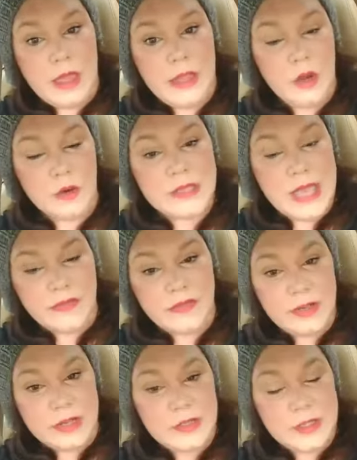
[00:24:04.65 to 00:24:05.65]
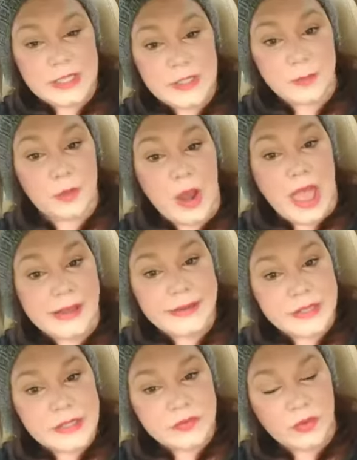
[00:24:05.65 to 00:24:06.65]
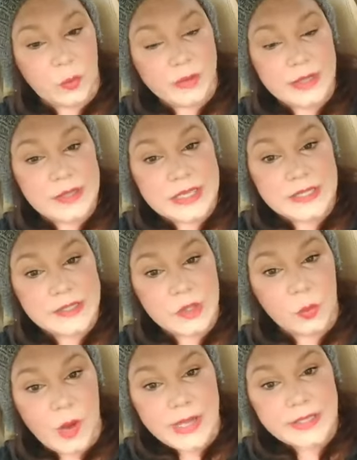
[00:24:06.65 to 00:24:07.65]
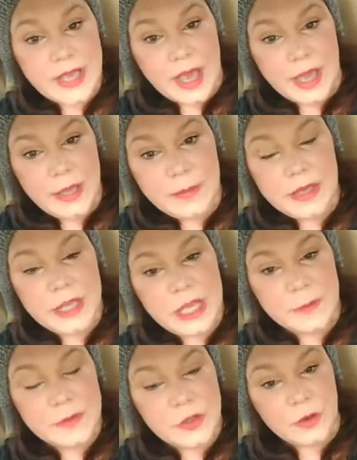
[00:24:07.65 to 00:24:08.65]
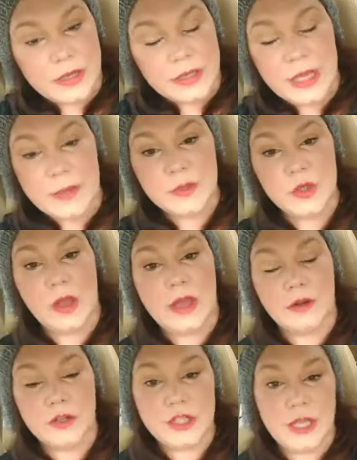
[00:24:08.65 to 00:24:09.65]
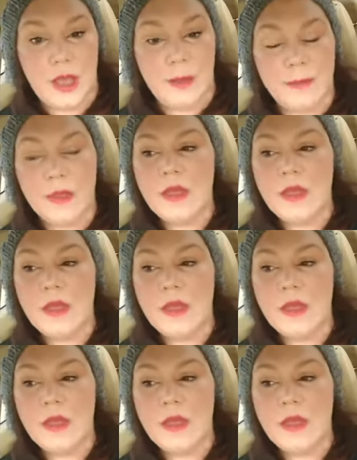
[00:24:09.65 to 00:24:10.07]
it's practice for when it is the right time. It keeps your energy up.